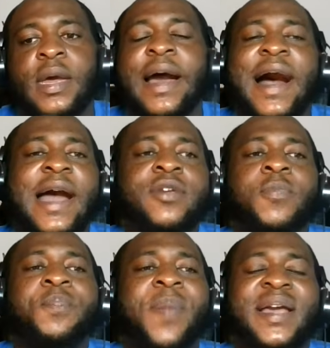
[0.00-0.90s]
Are you
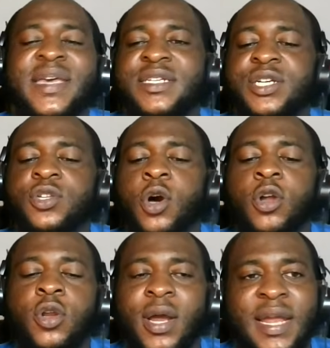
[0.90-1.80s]
packaging your
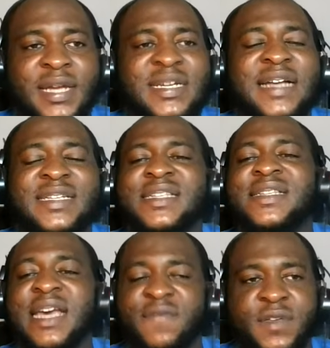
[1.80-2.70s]
knowledge as a
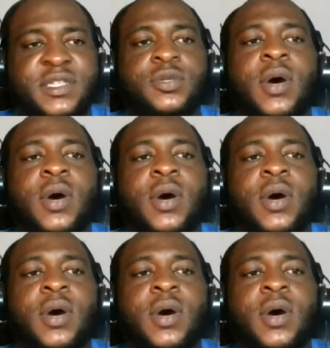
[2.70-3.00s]
service, or are you